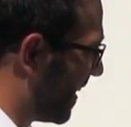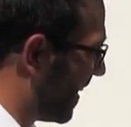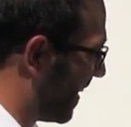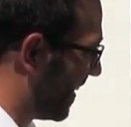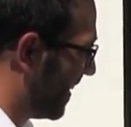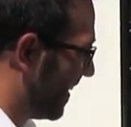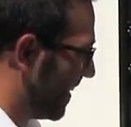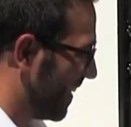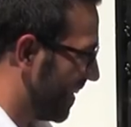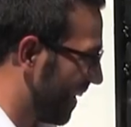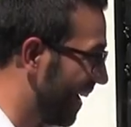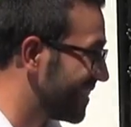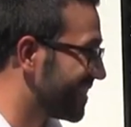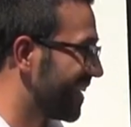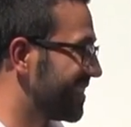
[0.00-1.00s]
uh,
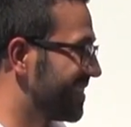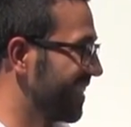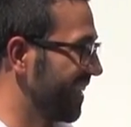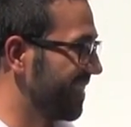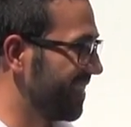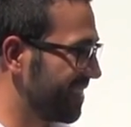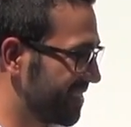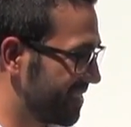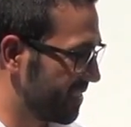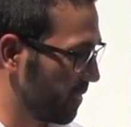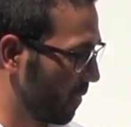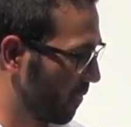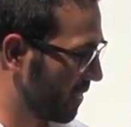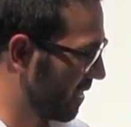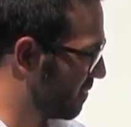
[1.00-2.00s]
as I said, this you
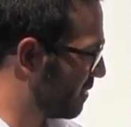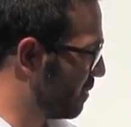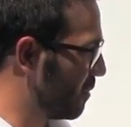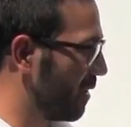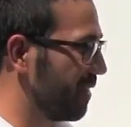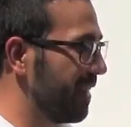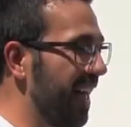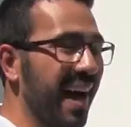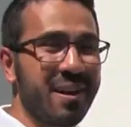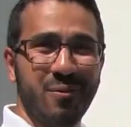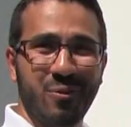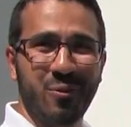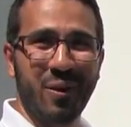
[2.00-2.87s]
know gives you a lot of